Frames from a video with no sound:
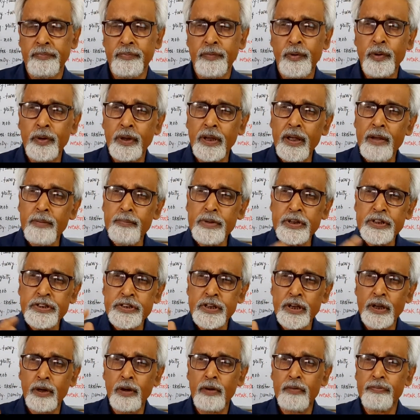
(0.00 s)
Okay?
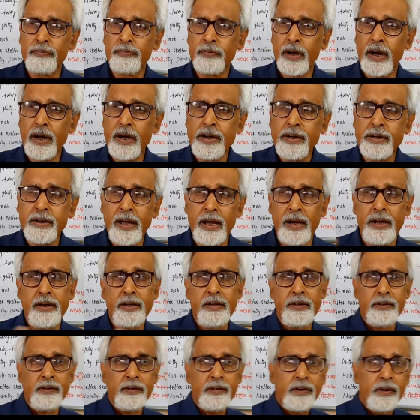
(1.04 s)
Mixture of
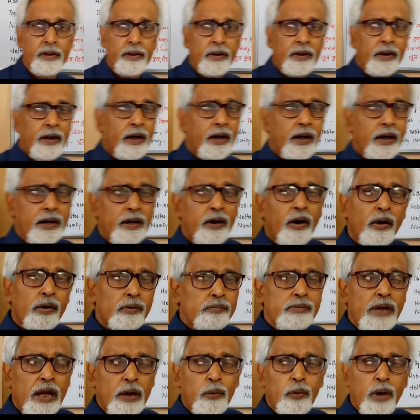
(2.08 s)
untidy,
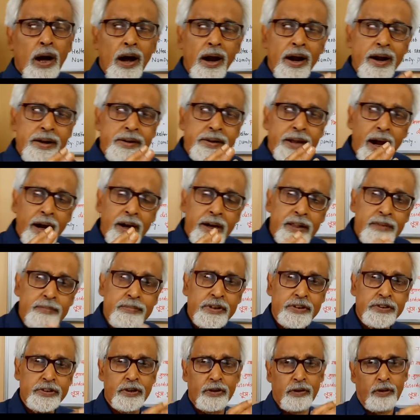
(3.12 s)
or untidy
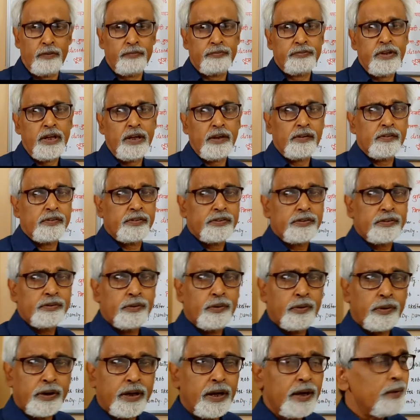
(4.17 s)
mixture of things.
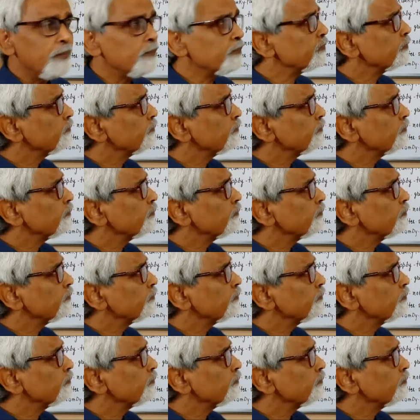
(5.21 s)
Okay?